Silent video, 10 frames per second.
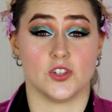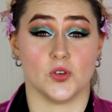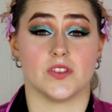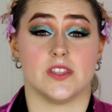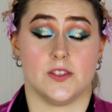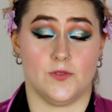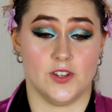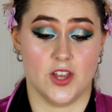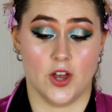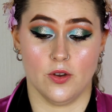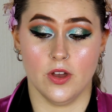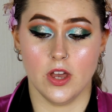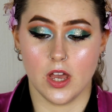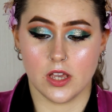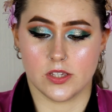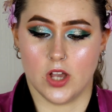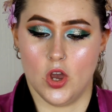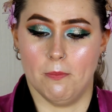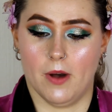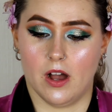enjoyed this video.
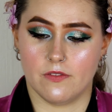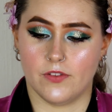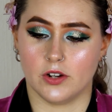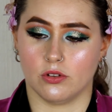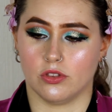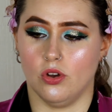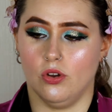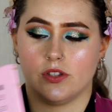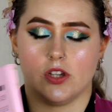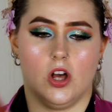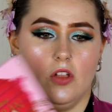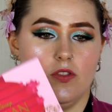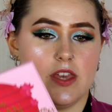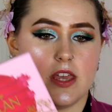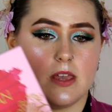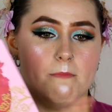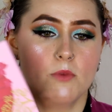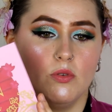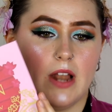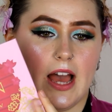So my final thoughts on the
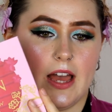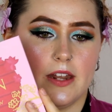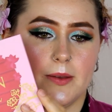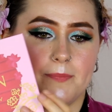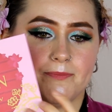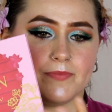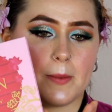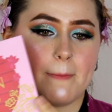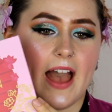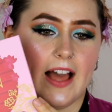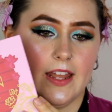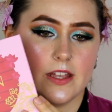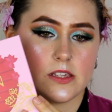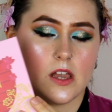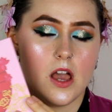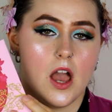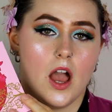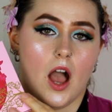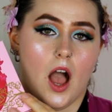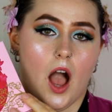Mulan palette.
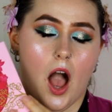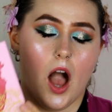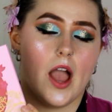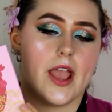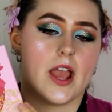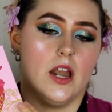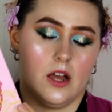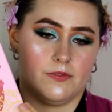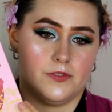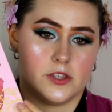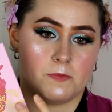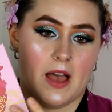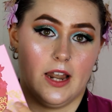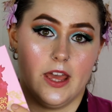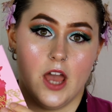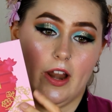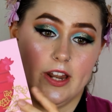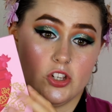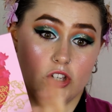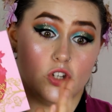I love this palette. I
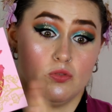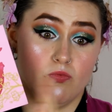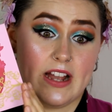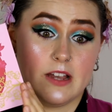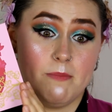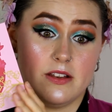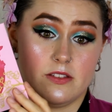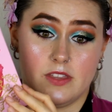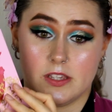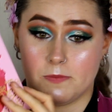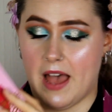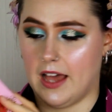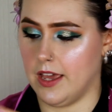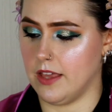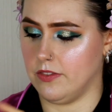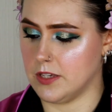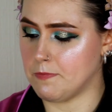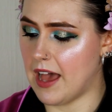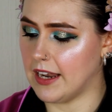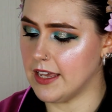literally could recommend this palette. This
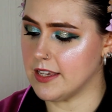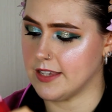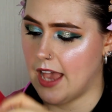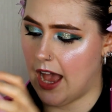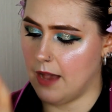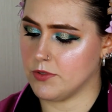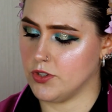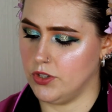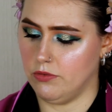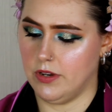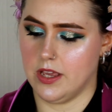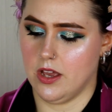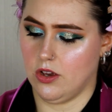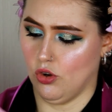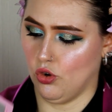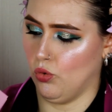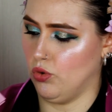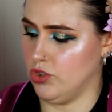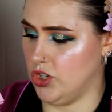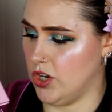palette is absolutely
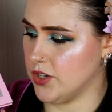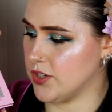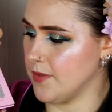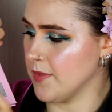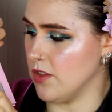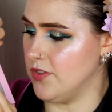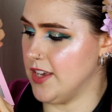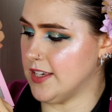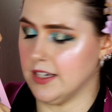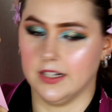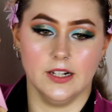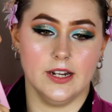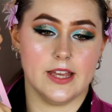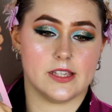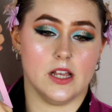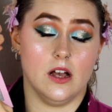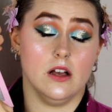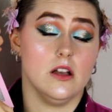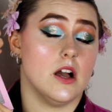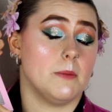gorgeous. This
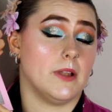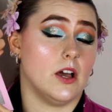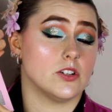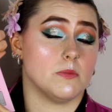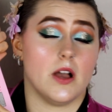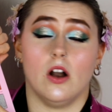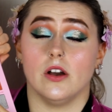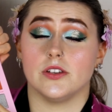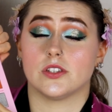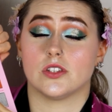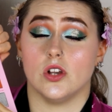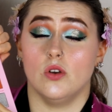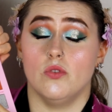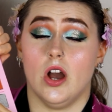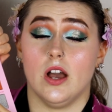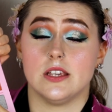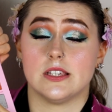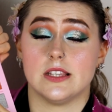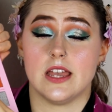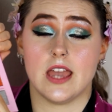glitter applied on my eyes so
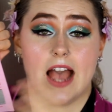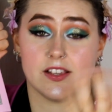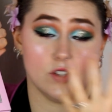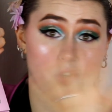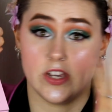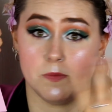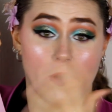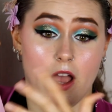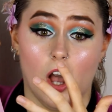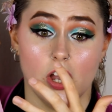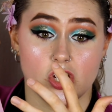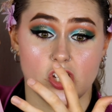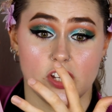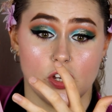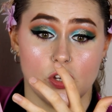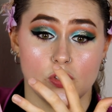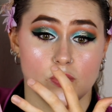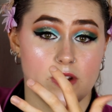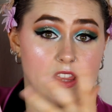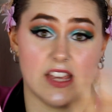nicely. It hasn't creased my
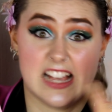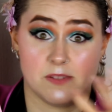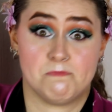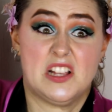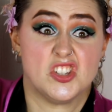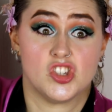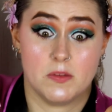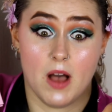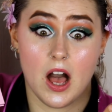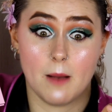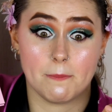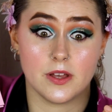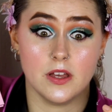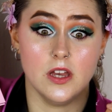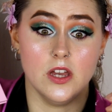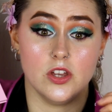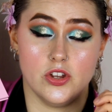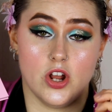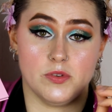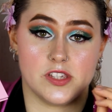eyeshadows or anything, hasn't bunched them up.
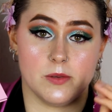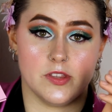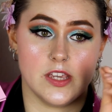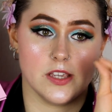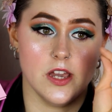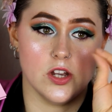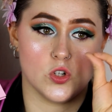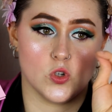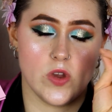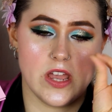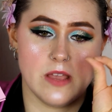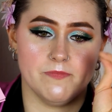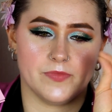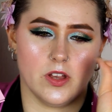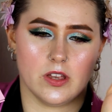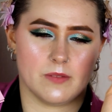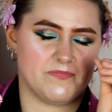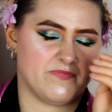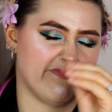You know, with some of these cream-like